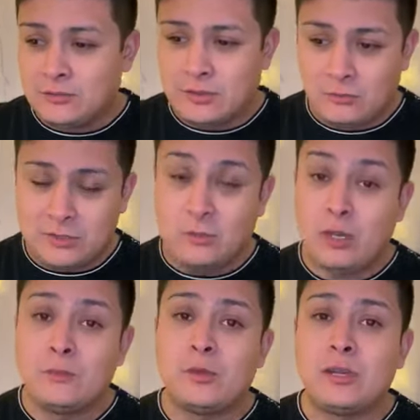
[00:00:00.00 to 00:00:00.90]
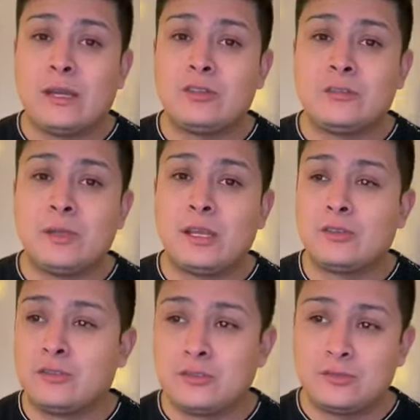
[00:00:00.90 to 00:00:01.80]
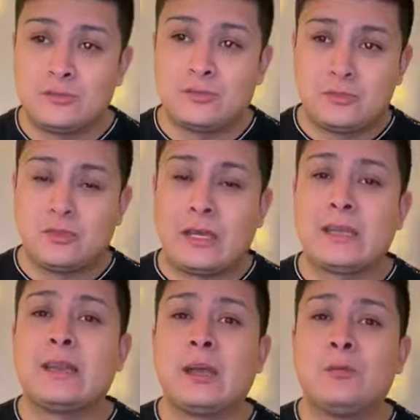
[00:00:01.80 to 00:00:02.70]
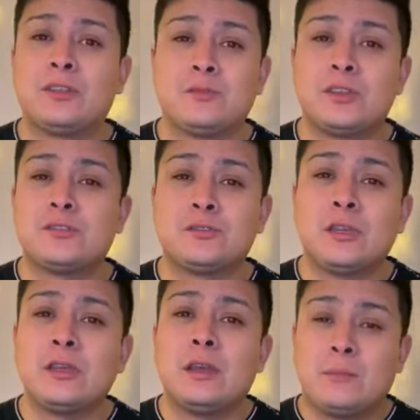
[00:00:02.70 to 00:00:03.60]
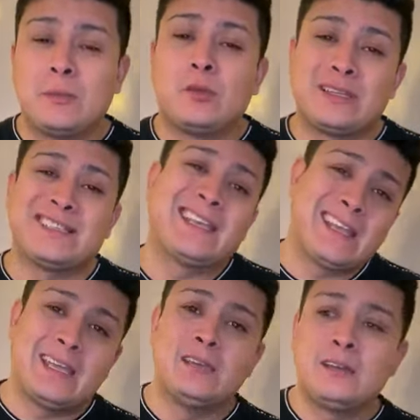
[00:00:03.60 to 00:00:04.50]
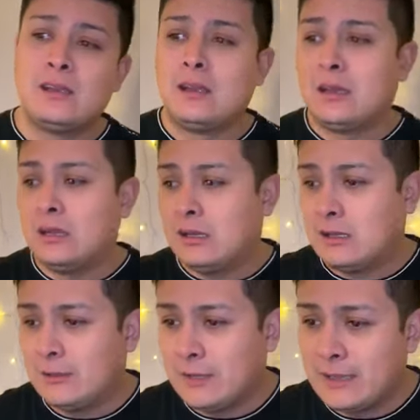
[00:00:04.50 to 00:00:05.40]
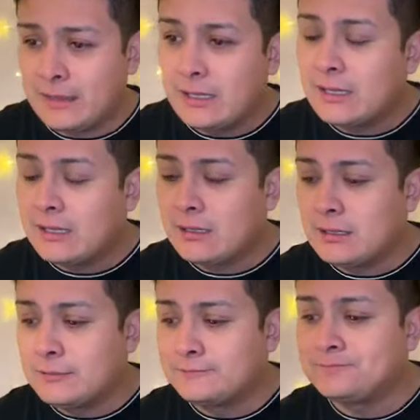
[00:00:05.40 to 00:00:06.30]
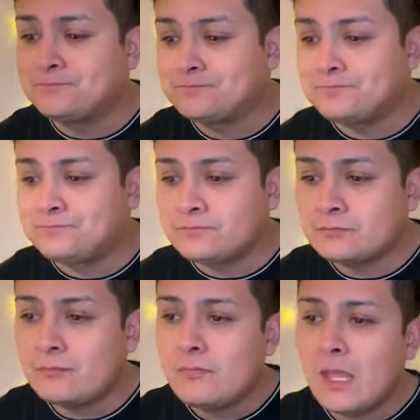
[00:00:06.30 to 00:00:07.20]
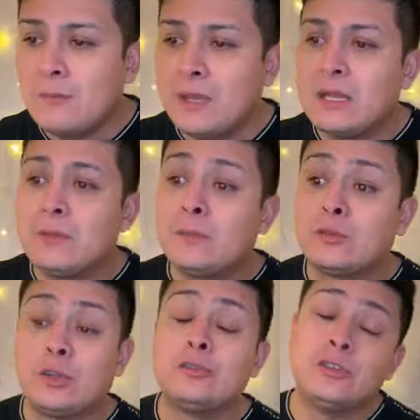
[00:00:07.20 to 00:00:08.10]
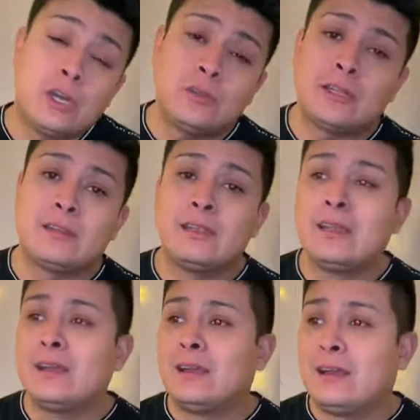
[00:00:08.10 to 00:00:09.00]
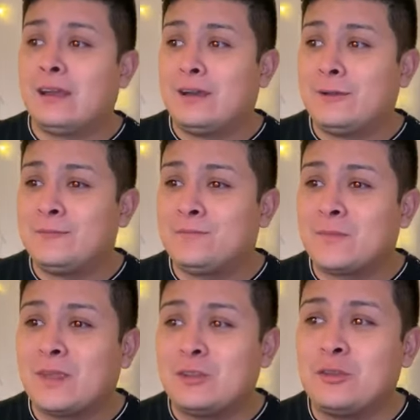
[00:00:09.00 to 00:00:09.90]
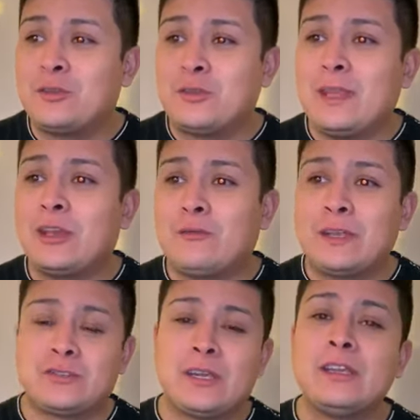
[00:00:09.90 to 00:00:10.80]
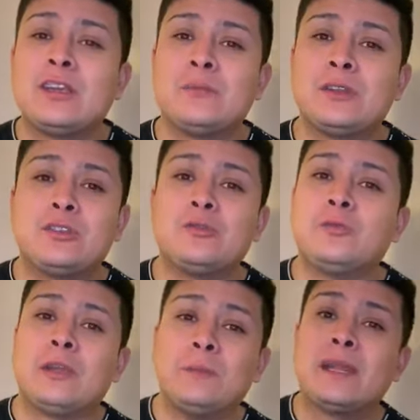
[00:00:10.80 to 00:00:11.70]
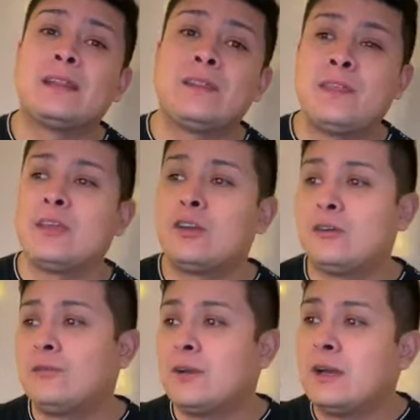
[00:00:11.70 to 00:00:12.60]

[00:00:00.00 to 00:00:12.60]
that's the reason why I'm putting out this video, is just so I can help as much people as I can. I think many people don't know that you think of extra income and you immediately think